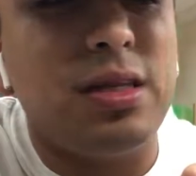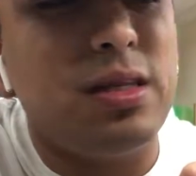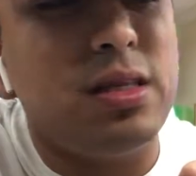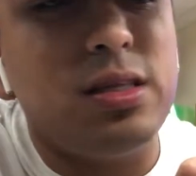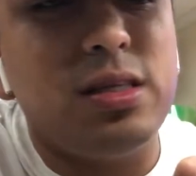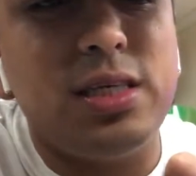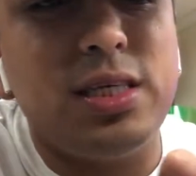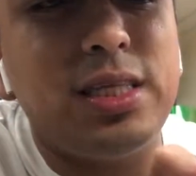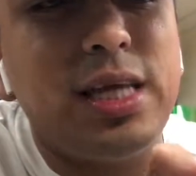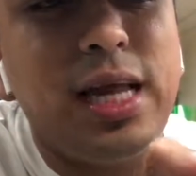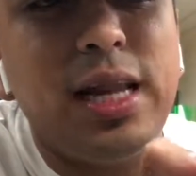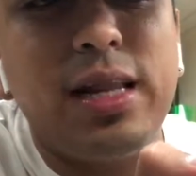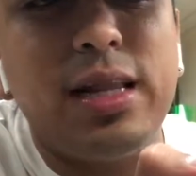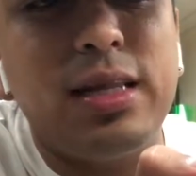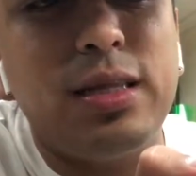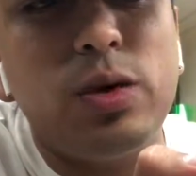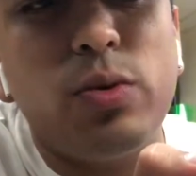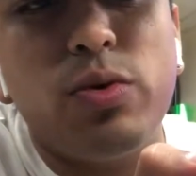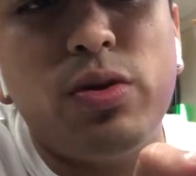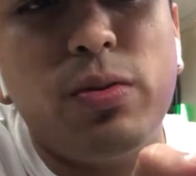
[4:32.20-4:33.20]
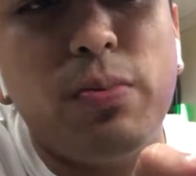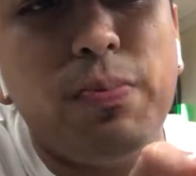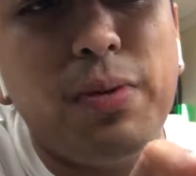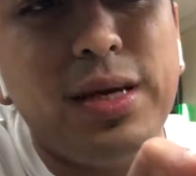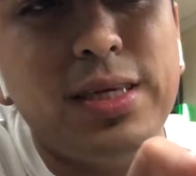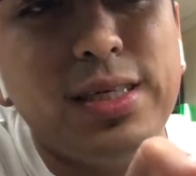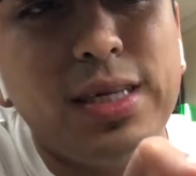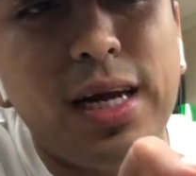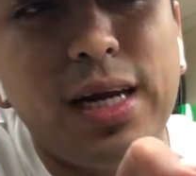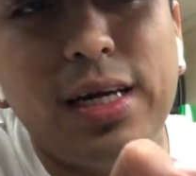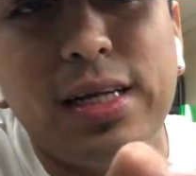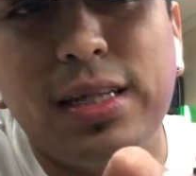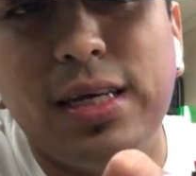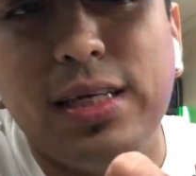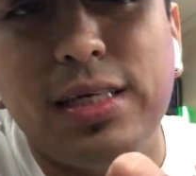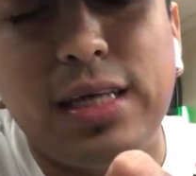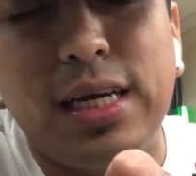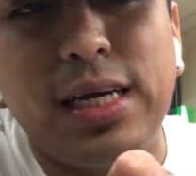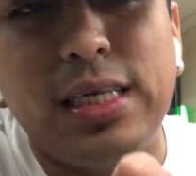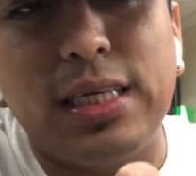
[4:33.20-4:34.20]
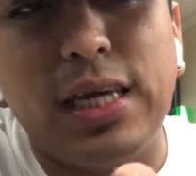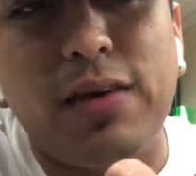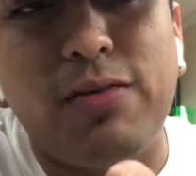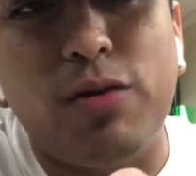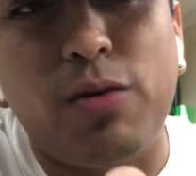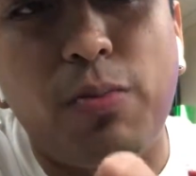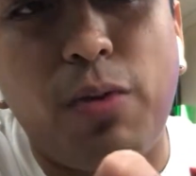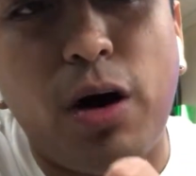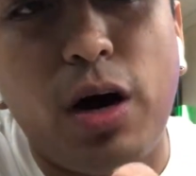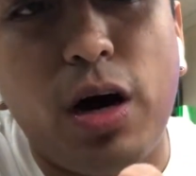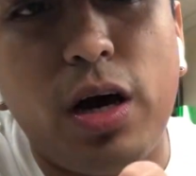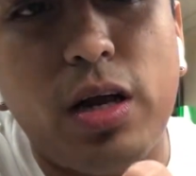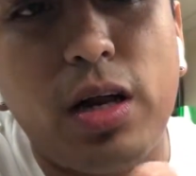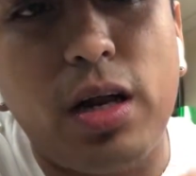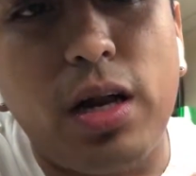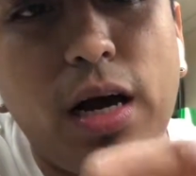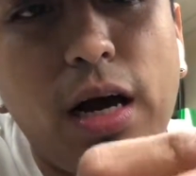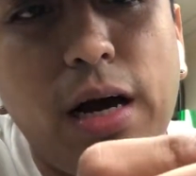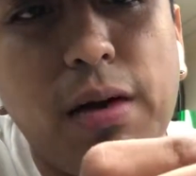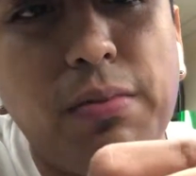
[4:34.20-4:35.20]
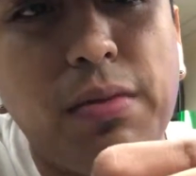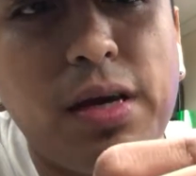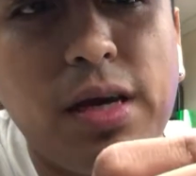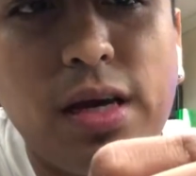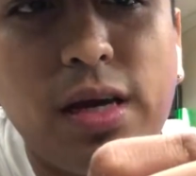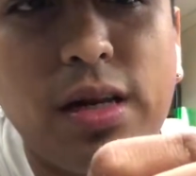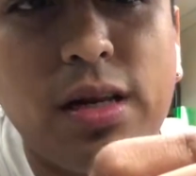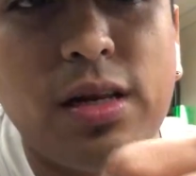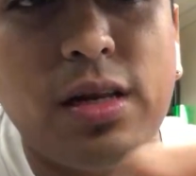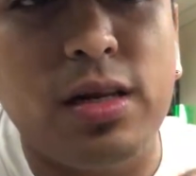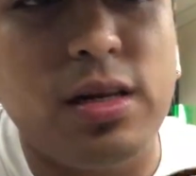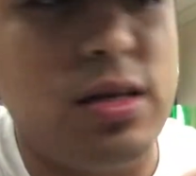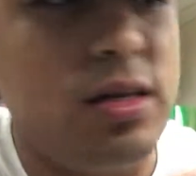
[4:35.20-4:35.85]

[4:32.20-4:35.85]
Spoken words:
stating that they were the best LEDs that he's ever bought. I mean,